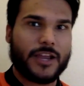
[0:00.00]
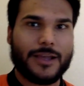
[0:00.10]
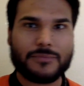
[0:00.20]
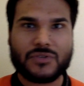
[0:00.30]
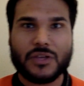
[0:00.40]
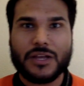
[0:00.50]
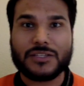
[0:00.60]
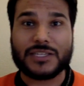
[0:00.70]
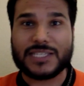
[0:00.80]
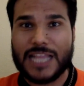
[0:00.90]
him
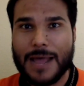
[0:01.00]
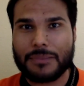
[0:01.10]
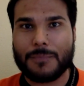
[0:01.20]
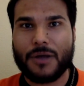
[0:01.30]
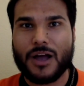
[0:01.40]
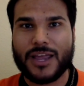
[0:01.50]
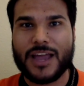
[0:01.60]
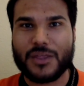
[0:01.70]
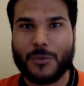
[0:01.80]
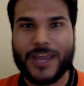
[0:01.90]
to slap the puck
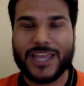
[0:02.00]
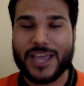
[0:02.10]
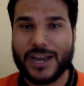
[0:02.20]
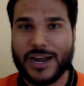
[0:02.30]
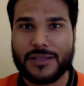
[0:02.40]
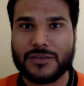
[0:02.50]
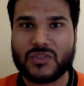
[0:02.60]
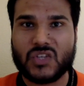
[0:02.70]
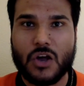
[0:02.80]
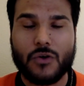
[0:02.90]
out of the way and get it out of the
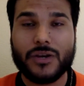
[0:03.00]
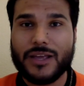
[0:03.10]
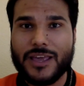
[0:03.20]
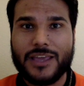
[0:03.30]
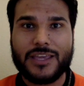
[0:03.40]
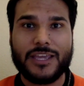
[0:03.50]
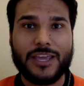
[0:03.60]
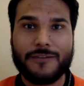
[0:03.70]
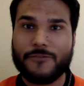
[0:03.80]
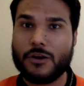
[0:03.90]
zone. He
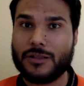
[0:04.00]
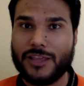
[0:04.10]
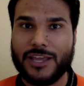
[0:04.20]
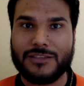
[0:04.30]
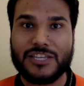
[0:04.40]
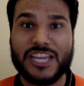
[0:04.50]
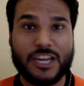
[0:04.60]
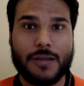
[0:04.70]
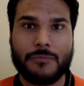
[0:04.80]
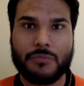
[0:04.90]
inadvertently kneed
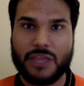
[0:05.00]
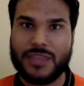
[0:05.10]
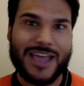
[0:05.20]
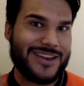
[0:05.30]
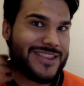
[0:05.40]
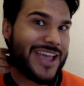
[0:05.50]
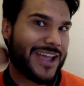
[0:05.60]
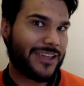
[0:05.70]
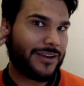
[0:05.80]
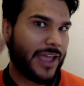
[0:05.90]
him in that
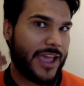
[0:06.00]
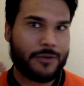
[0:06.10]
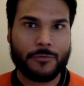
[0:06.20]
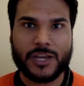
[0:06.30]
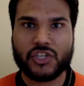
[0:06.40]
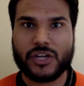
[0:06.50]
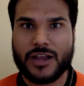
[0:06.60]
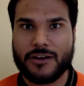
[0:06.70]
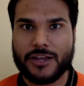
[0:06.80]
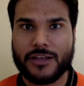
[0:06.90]
neck and head region
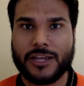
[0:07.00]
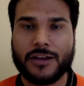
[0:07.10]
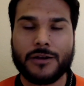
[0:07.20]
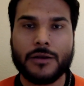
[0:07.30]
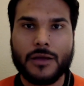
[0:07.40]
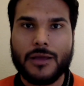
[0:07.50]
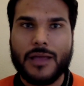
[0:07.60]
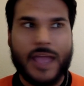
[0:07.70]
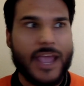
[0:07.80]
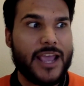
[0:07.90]
area here,
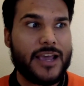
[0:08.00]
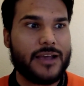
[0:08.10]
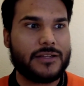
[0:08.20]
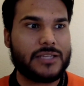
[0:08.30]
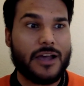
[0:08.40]
and